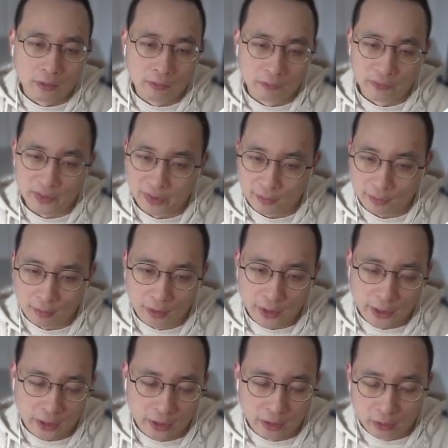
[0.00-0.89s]
with
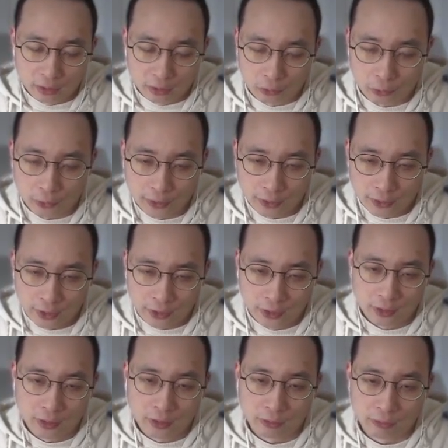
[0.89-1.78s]
only
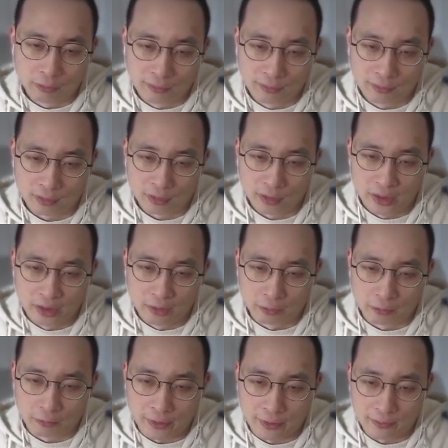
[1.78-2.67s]
twenty to thirty
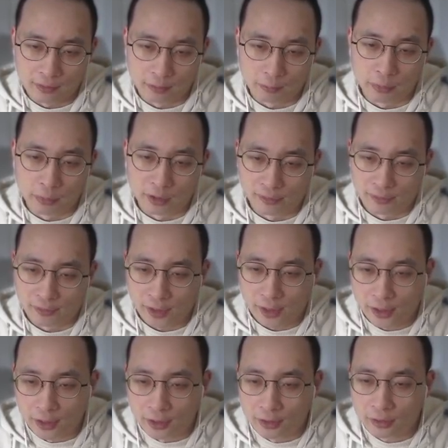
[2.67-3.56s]
requests per
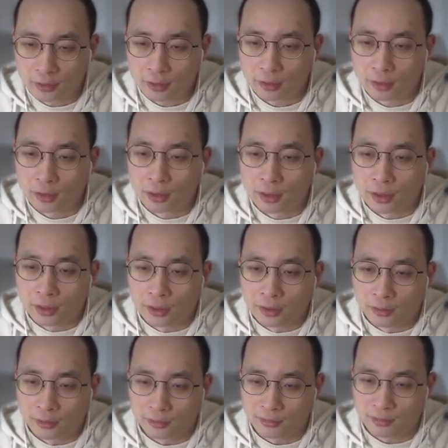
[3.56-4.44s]
second,
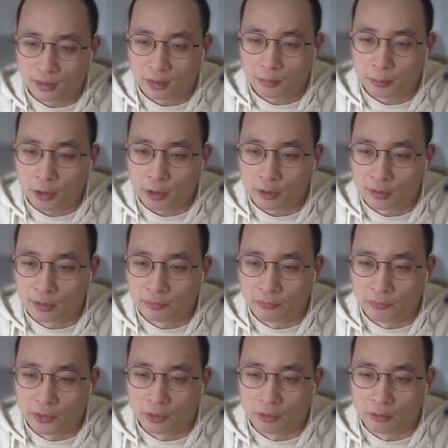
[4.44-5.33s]
the sandbox
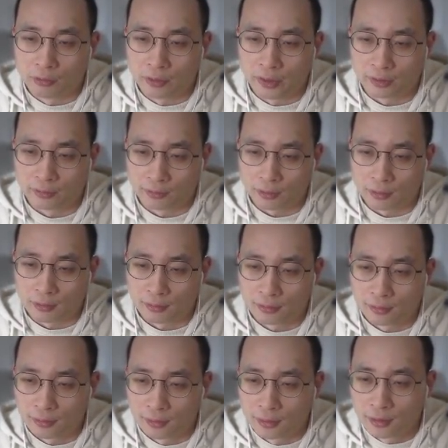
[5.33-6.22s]
will
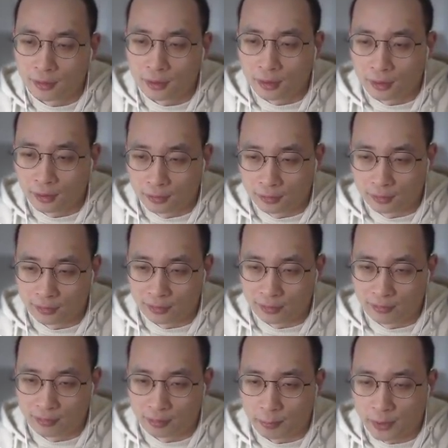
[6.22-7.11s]
exhaust the
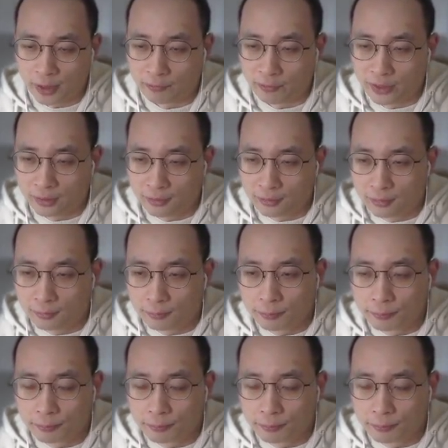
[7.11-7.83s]
disk bandwidth,